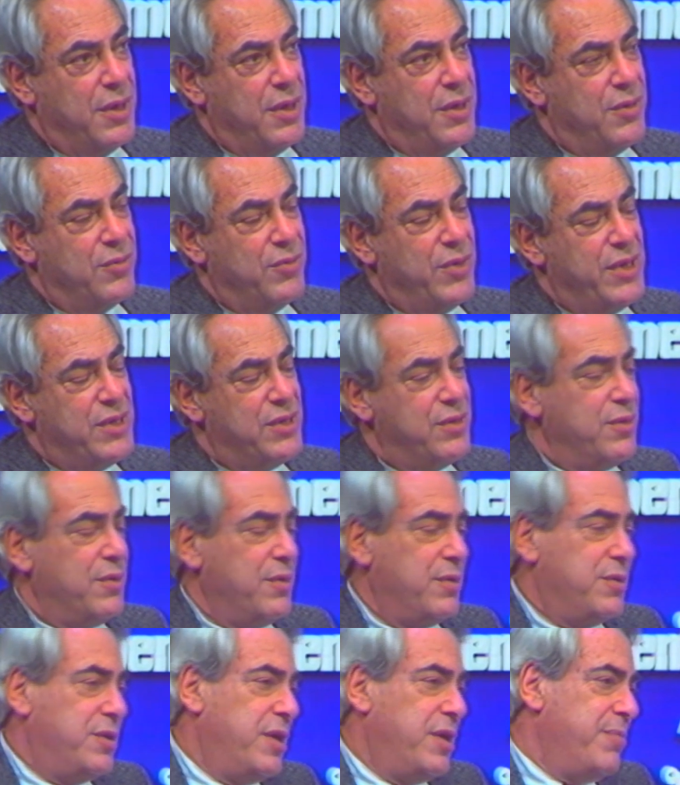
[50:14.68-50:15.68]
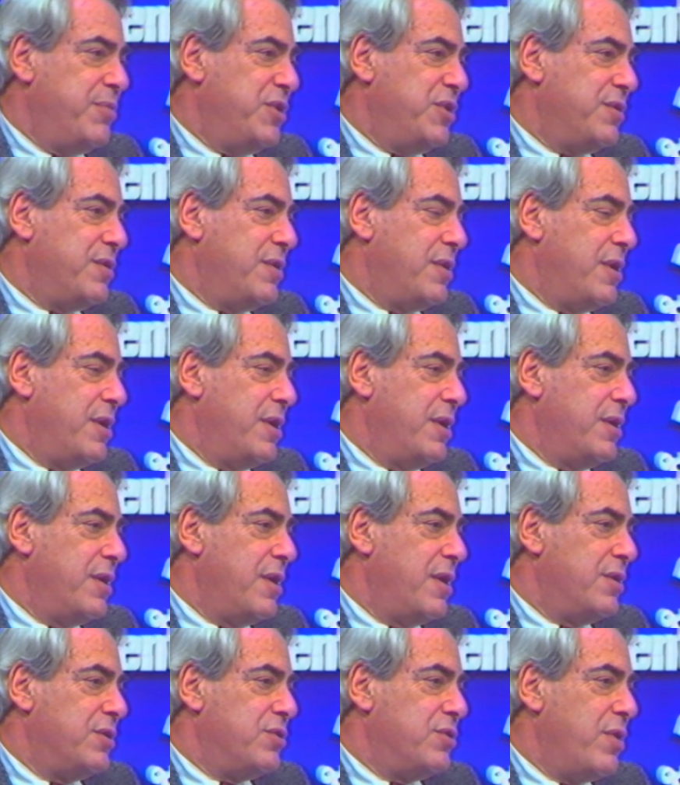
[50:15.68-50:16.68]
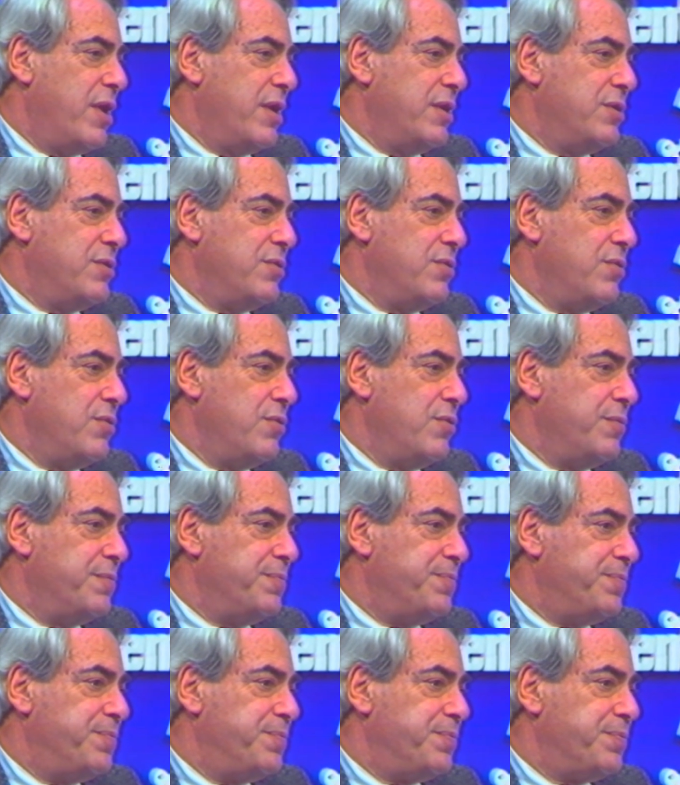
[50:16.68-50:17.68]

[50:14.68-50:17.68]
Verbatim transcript: In a recent attempt, I tried to